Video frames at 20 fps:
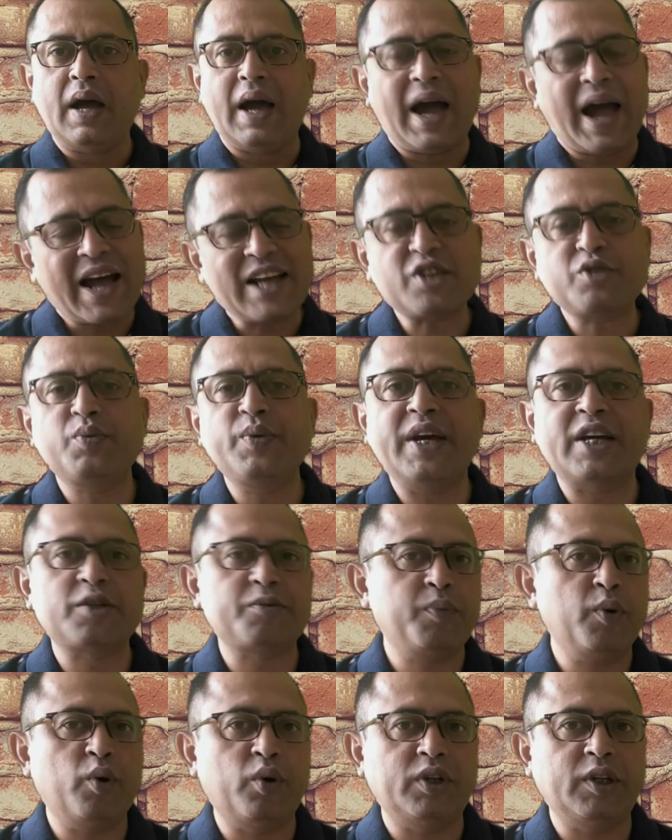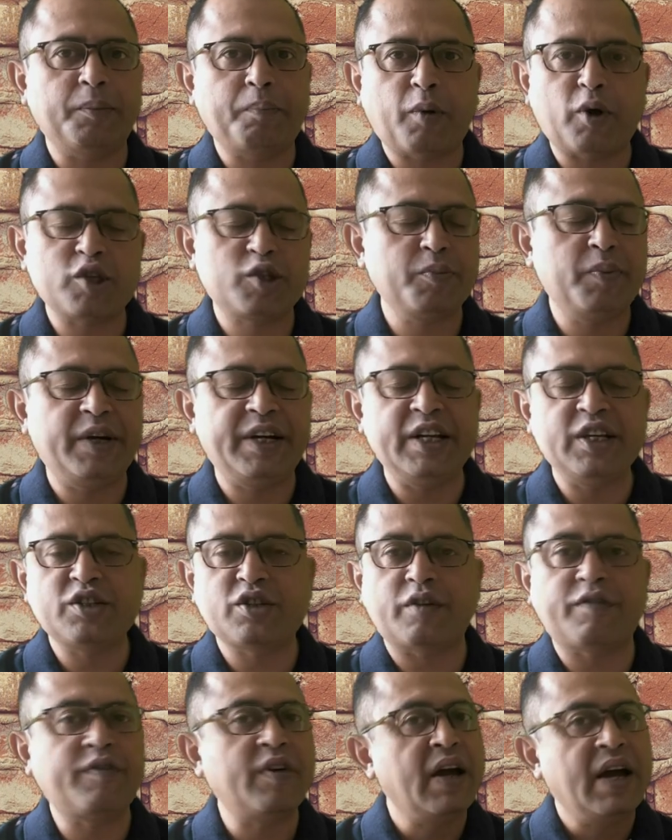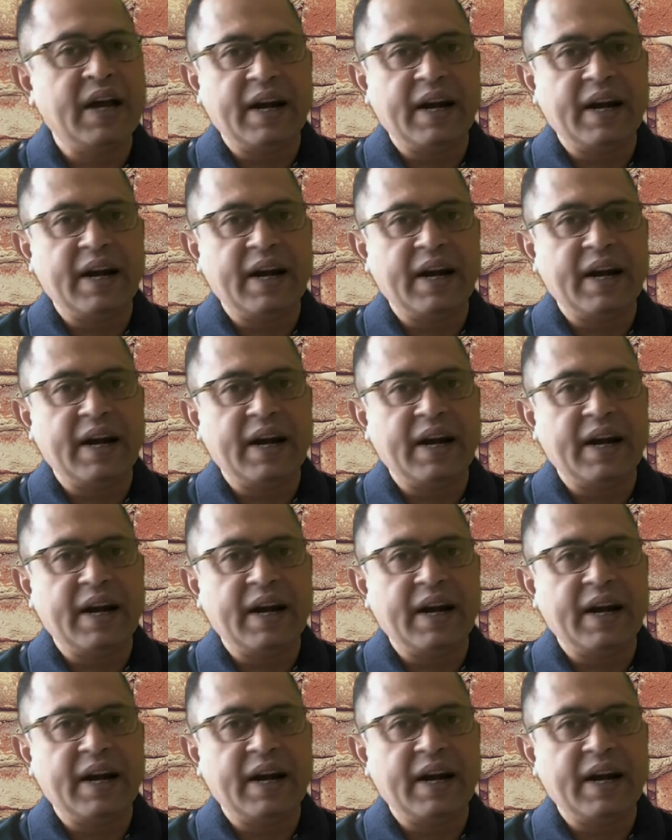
As we explore the possibilities of